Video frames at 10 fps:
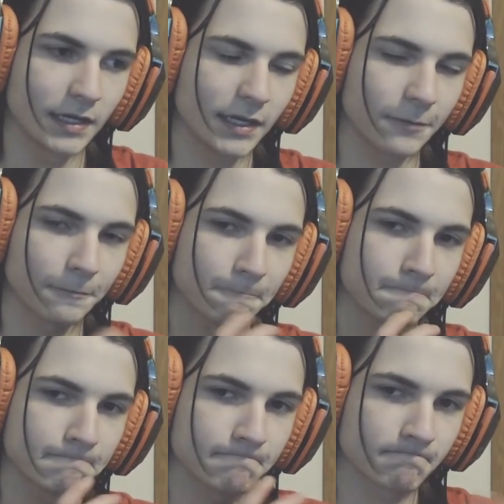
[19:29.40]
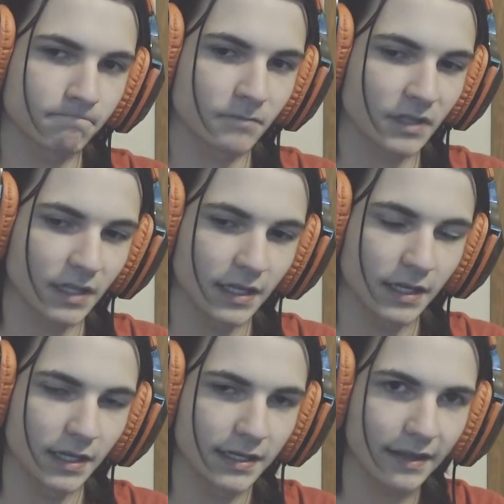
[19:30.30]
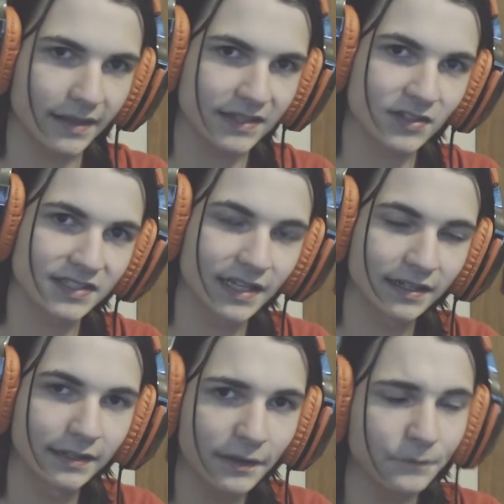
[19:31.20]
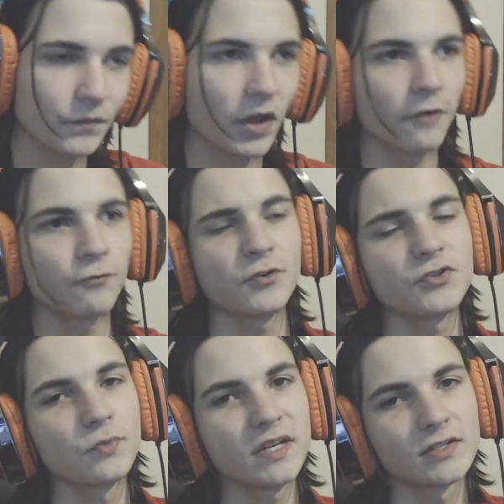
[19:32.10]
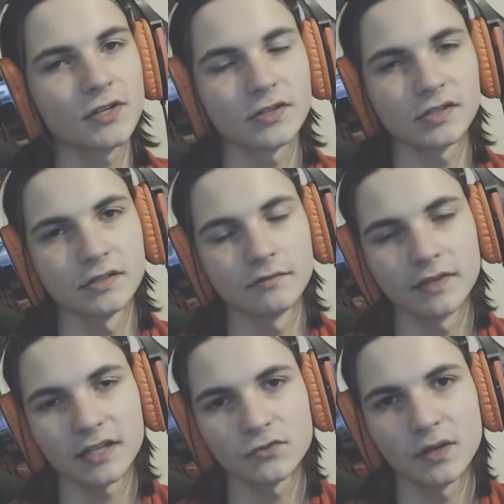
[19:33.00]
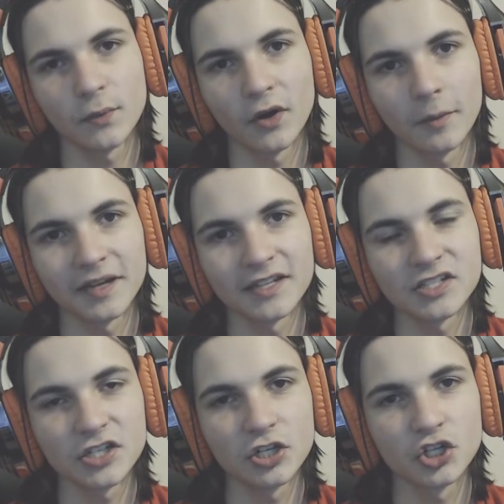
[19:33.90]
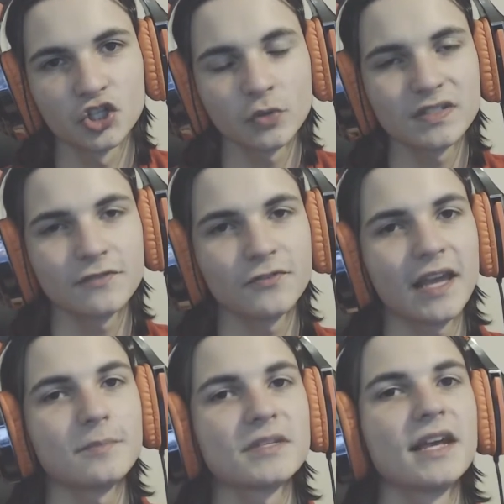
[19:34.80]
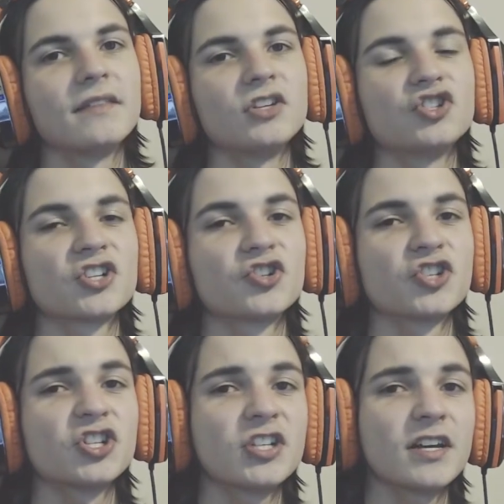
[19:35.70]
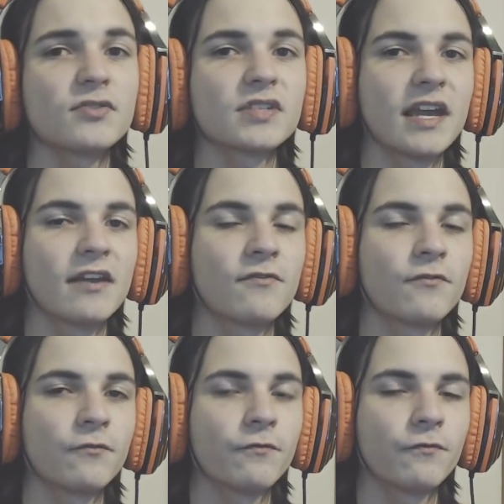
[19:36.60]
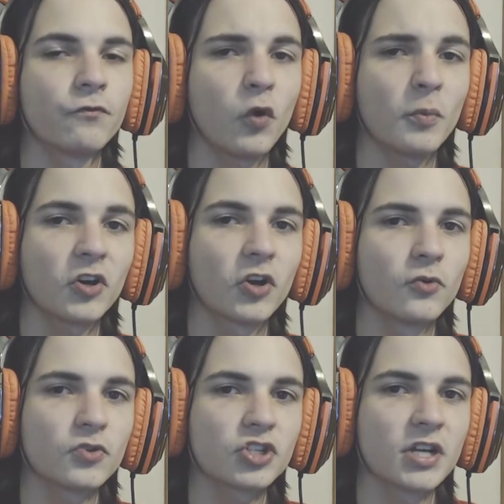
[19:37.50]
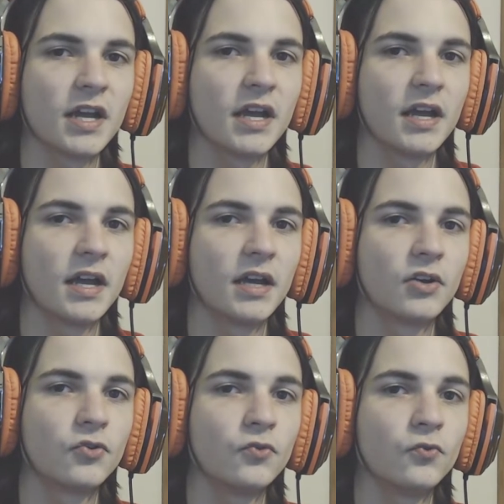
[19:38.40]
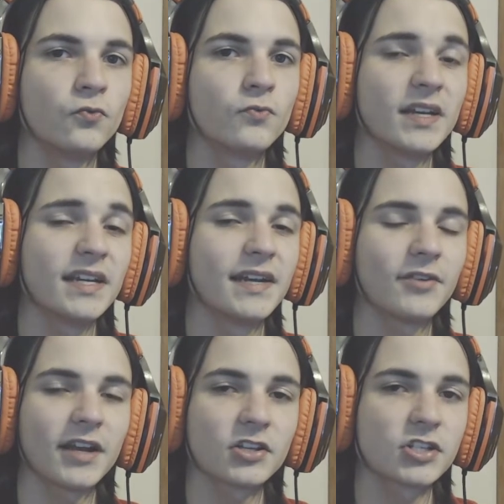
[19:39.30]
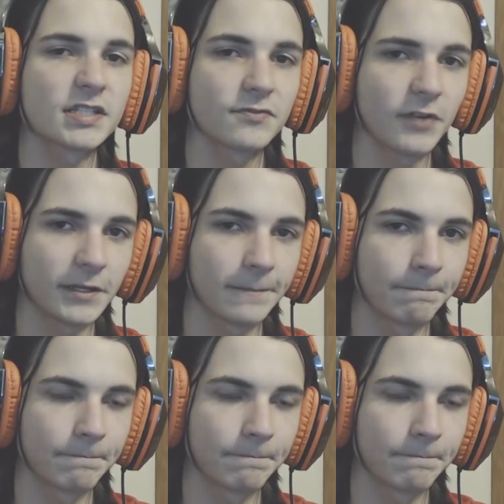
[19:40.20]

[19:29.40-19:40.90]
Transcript: Now that's all said and done, our first week starts next week. We are up against Joseph Games and the Chester Chinchows, a former coach who we never got a chance to fight.